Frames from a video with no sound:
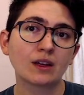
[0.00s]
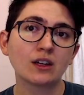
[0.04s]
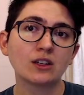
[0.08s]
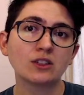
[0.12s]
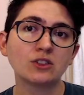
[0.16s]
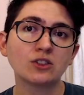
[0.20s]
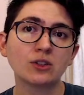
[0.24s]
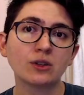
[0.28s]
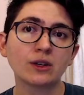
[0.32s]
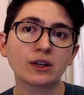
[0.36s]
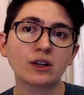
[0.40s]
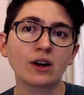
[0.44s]

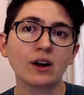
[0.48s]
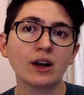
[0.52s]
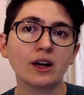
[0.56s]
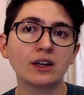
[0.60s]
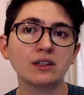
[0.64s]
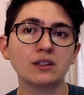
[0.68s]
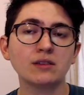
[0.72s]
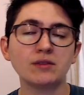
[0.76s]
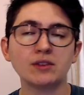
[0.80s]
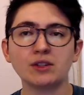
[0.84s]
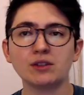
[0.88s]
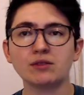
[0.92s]
During our end
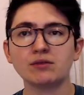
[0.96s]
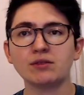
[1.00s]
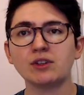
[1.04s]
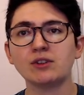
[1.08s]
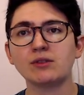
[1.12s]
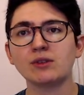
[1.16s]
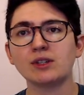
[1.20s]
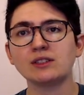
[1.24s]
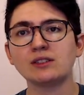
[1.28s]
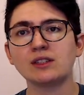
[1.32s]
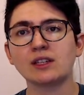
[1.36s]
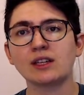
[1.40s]
of year
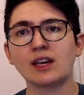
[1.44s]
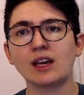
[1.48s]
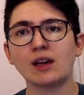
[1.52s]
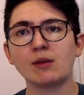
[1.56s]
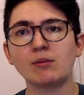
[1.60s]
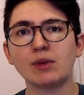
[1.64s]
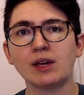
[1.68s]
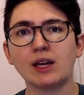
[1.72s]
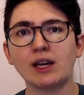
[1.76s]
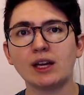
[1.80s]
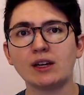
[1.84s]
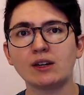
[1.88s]
fundraising
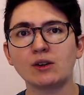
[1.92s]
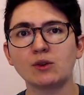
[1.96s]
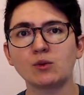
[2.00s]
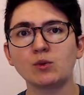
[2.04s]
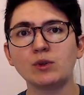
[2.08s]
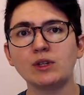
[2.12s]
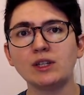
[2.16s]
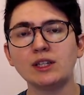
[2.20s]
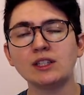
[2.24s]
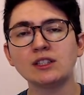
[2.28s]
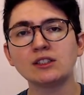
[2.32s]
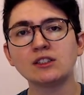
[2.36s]
campaign, we
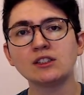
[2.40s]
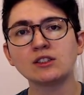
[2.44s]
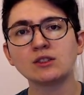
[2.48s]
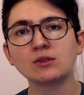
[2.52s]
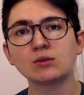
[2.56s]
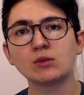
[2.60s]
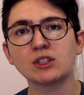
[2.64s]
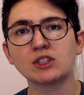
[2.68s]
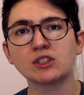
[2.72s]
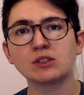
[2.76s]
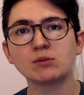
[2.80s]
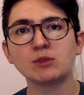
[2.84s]
needed to
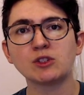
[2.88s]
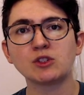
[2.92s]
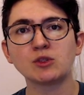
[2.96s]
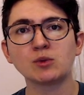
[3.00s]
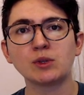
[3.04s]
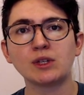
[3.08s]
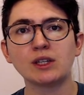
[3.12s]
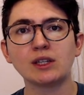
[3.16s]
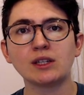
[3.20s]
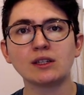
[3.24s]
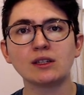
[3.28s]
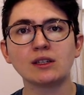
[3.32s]
switch
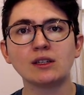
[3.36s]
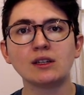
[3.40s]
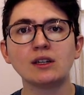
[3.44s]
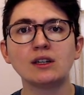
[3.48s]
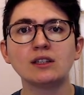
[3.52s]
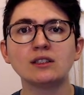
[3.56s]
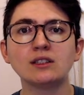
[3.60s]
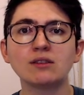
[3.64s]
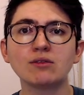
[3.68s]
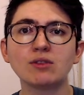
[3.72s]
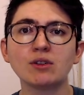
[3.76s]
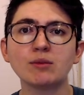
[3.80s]
between
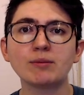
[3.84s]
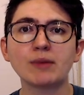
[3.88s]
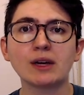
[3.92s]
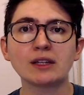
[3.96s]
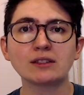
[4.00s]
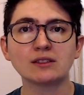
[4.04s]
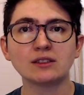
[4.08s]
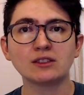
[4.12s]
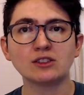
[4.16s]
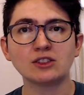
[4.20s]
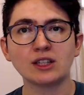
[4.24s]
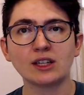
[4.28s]
different
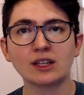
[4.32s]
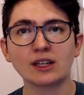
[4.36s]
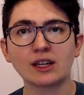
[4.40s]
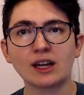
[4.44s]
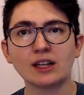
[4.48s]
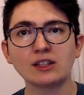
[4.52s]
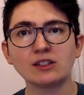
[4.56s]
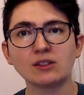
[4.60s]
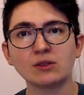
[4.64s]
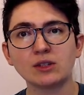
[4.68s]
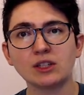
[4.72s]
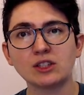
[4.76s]
messaging and
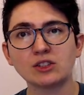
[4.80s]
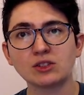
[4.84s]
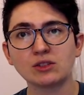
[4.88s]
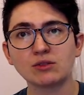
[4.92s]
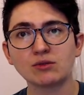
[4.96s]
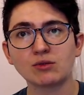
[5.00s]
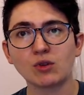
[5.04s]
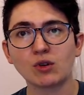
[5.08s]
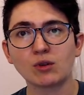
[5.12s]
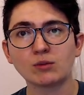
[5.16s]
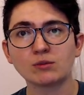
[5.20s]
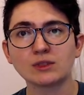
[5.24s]
donation
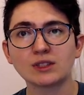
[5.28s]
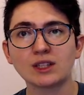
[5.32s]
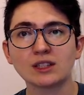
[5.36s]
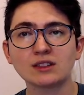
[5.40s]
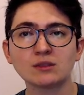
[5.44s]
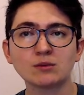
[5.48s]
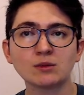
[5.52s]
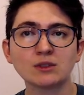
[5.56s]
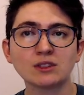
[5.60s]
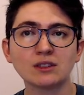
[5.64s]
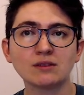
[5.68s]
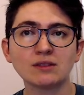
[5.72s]
forms at
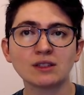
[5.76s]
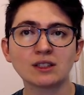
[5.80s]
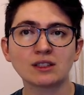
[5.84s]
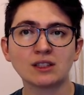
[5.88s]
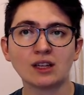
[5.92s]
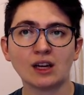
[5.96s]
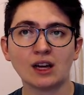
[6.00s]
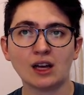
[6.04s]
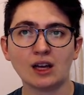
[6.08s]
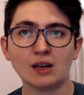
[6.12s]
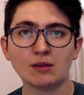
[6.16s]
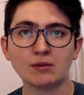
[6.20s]
specific
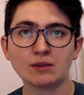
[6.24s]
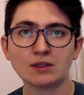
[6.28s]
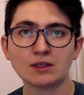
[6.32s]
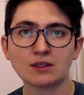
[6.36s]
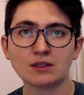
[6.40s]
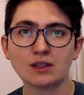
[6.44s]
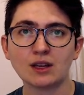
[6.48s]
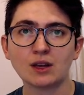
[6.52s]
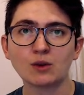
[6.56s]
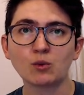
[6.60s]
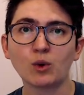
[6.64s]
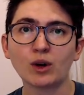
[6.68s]
times
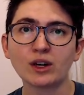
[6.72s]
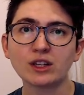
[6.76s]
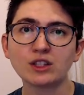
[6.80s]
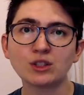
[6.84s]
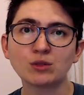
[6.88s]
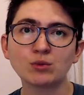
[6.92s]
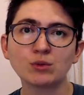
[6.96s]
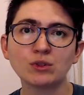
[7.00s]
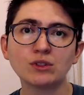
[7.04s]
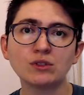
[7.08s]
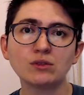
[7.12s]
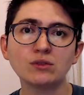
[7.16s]
and wanted to
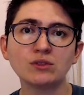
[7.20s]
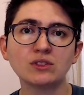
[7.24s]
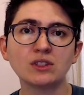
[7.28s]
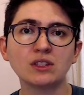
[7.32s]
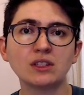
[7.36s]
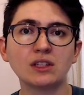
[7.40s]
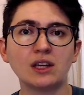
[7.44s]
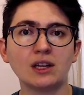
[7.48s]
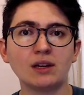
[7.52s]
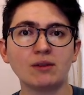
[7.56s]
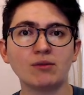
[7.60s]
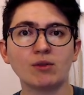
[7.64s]
reduce the
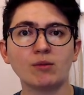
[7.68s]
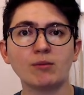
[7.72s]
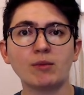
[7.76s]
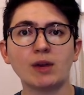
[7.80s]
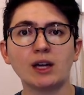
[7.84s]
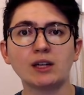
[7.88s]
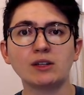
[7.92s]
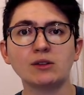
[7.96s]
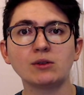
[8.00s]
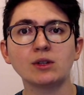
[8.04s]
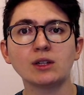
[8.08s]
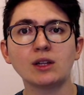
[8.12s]
need for
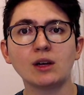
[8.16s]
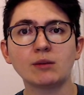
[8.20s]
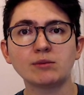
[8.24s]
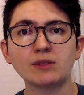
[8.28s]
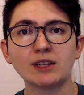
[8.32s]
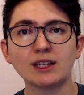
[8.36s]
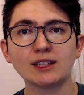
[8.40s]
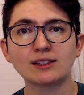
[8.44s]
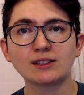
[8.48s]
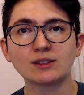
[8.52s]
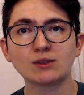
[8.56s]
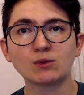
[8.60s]
manual
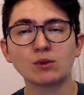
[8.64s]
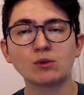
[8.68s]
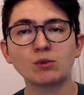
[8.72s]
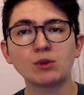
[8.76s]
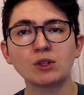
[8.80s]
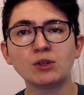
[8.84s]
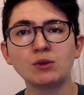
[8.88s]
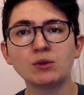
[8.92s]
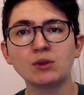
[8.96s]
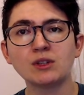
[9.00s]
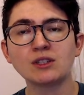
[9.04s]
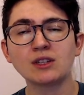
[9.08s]
updates when we
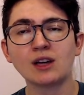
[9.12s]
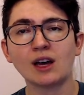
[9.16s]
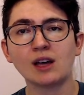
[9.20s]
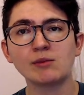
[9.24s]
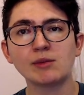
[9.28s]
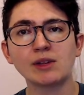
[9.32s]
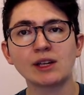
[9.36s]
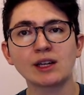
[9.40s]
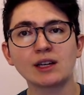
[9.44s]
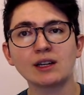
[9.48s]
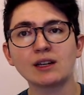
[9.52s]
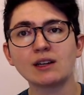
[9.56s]
knew the
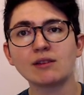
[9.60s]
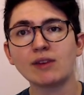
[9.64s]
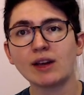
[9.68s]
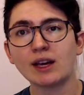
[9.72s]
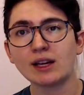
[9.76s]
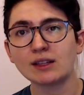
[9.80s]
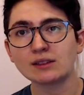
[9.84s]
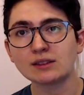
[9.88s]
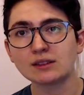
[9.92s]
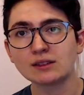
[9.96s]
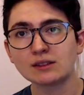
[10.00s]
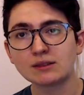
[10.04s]
timing in
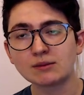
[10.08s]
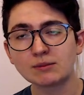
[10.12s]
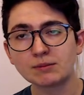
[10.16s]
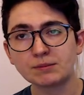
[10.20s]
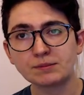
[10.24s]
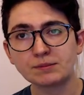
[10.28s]
advance.